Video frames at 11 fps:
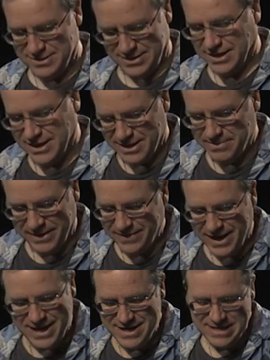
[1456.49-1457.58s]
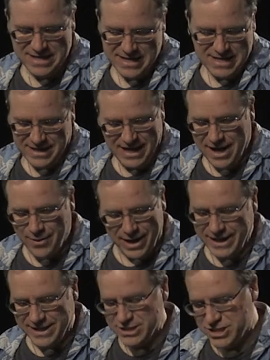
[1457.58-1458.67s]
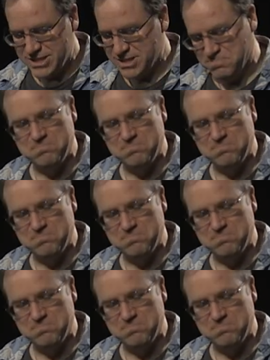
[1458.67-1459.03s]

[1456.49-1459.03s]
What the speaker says: And then now I can just